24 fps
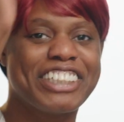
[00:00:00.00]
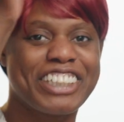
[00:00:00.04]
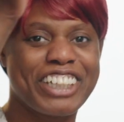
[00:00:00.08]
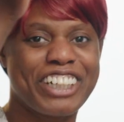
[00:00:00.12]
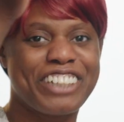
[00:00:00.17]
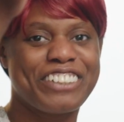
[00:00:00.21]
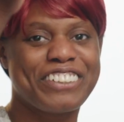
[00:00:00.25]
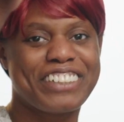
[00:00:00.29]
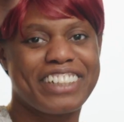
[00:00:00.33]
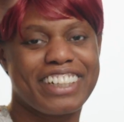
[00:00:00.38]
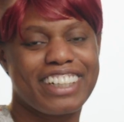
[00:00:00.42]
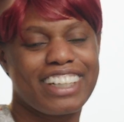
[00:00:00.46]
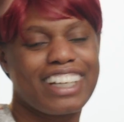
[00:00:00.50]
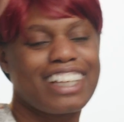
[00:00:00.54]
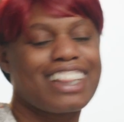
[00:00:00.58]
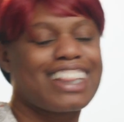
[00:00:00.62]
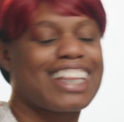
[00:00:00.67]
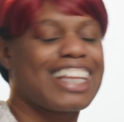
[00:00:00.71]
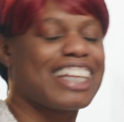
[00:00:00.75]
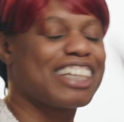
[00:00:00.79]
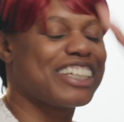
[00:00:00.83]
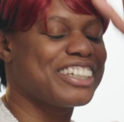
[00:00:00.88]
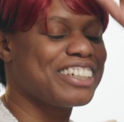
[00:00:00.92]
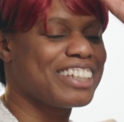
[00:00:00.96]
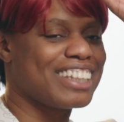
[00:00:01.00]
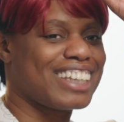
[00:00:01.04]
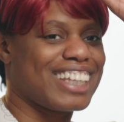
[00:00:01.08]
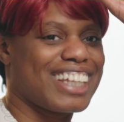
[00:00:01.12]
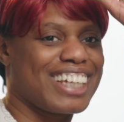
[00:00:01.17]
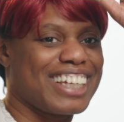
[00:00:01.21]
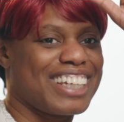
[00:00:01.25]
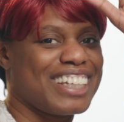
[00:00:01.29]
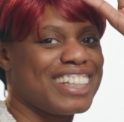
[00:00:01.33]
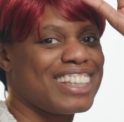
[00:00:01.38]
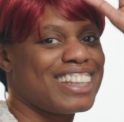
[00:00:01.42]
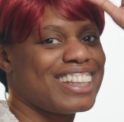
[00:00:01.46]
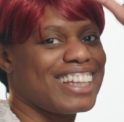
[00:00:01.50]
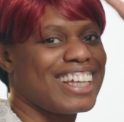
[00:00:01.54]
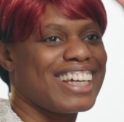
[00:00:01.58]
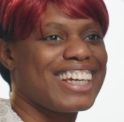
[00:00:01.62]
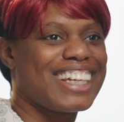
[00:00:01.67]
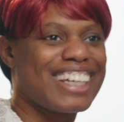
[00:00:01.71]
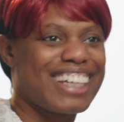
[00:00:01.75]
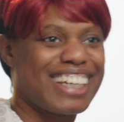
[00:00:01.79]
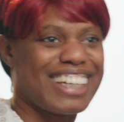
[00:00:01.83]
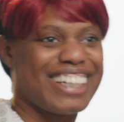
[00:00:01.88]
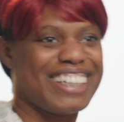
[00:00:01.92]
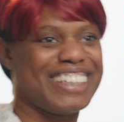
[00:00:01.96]
donor, thank you, thank you,
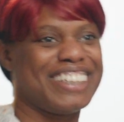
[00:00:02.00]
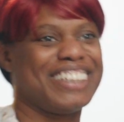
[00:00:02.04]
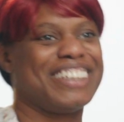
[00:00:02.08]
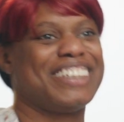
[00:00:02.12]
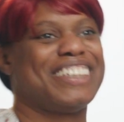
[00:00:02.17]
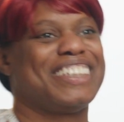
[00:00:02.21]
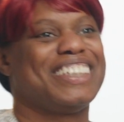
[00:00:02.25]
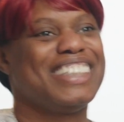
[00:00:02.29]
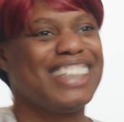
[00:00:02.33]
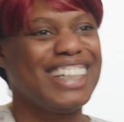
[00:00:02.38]
thank you.